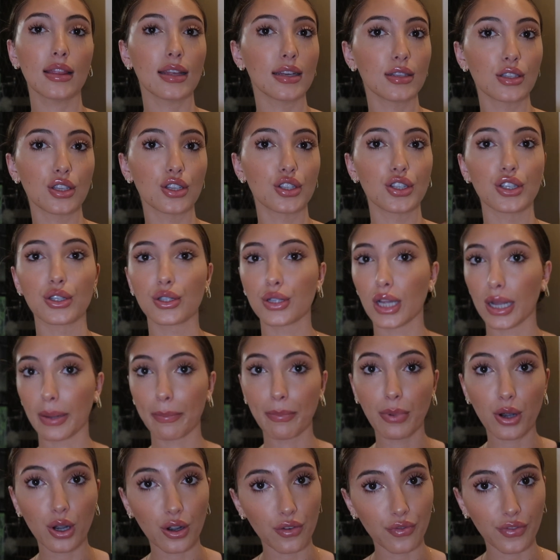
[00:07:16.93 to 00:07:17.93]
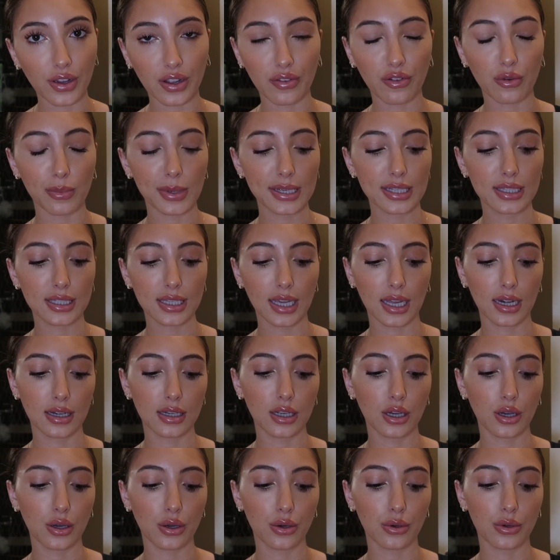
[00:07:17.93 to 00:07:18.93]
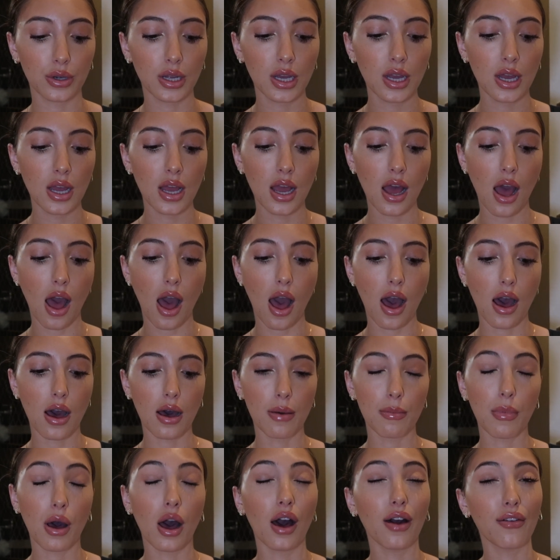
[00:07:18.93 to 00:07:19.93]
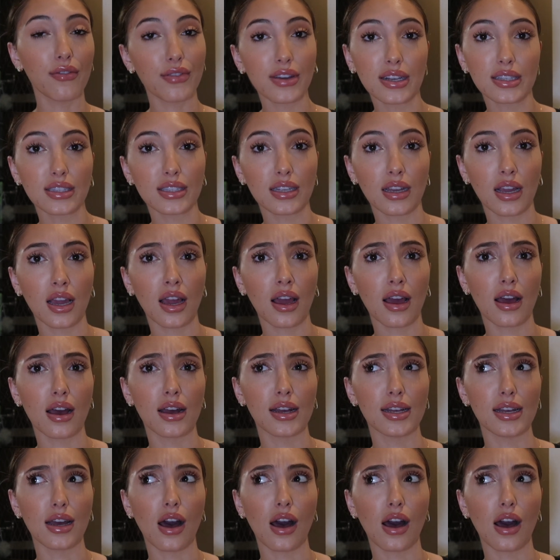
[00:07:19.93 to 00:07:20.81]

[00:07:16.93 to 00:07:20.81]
This is just like perfect for my skin tone. Obviously